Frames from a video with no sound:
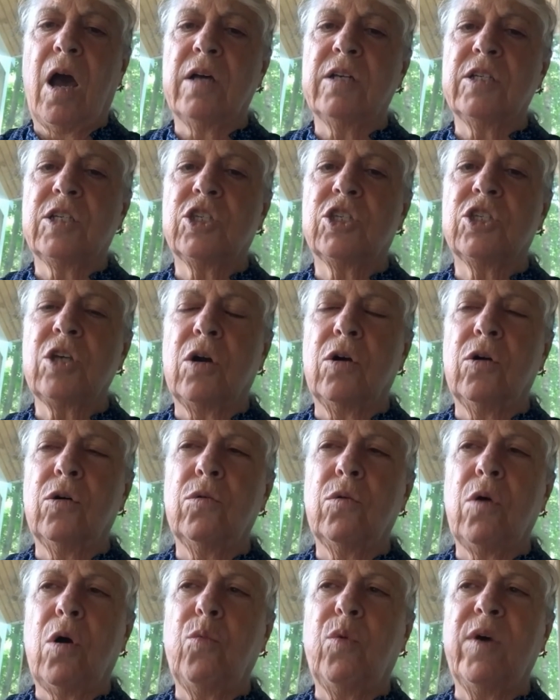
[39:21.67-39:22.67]

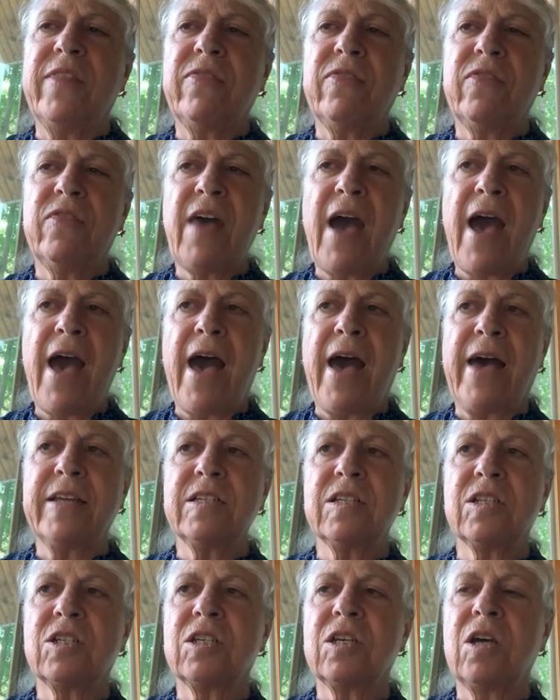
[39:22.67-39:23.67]
So with
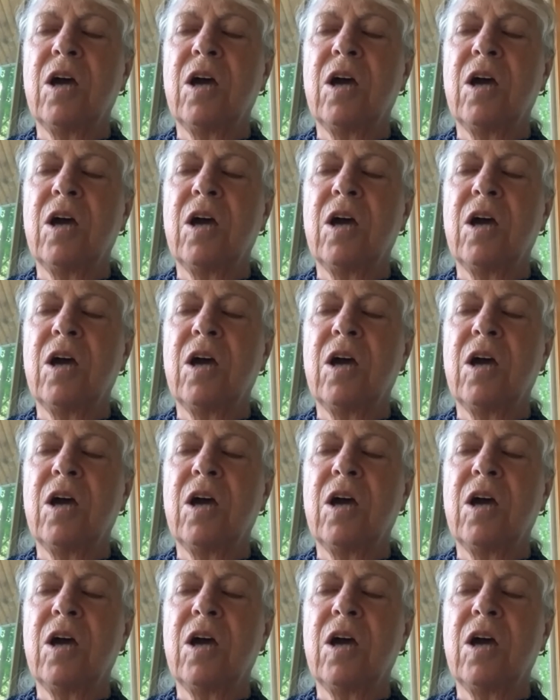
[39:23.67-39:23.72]
that,